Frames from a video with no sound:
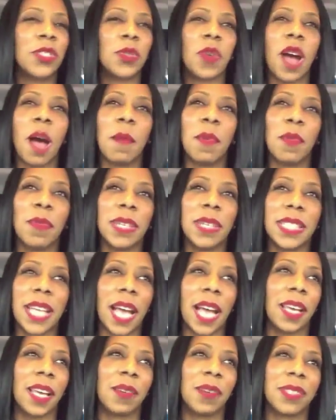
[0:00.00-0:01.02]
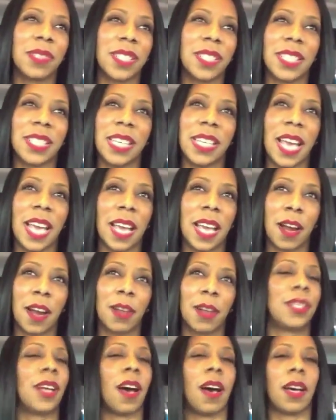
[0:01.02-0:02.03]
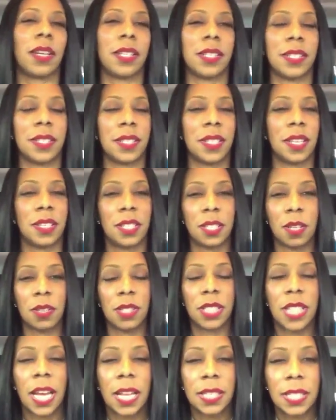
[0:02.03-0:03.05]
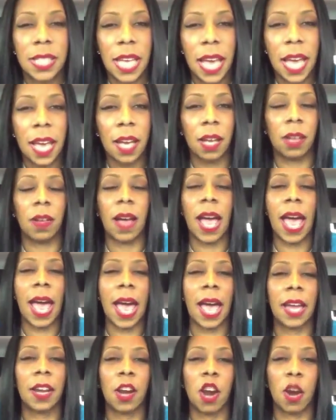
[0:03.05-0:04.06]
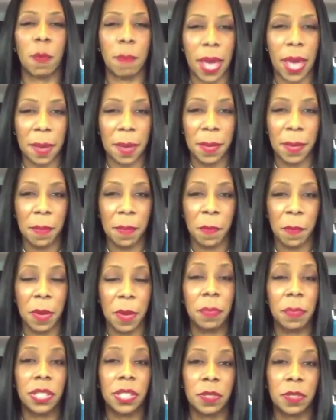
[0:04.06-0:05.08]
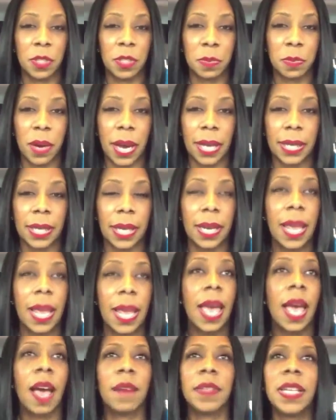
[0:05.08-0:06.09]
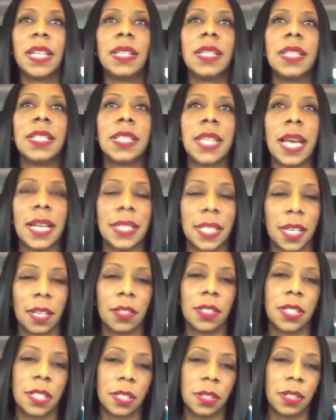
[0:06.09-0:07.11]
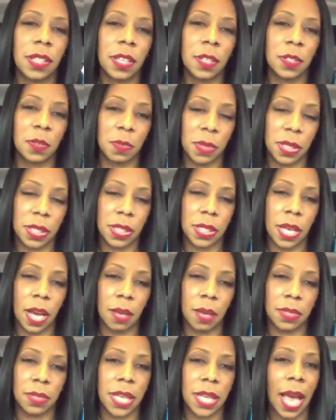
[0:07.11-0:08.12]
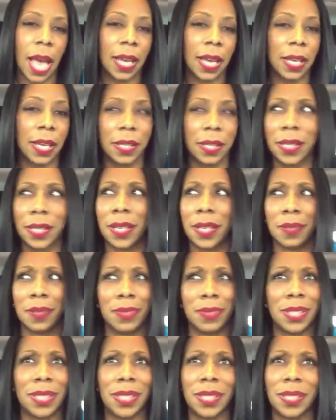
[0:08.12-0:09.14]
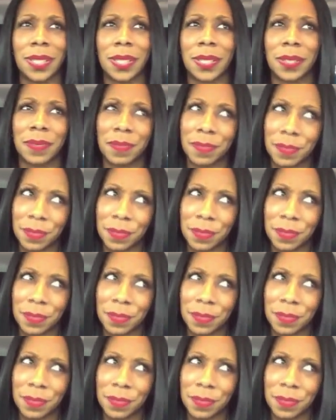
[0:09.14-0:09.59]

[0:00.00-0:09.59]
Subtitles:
drama with JackieChristie and her daughters. So Chantel had her baby. Remember, she was pregnant. Evidently, Chantel still lives with Jackie and Doug, which is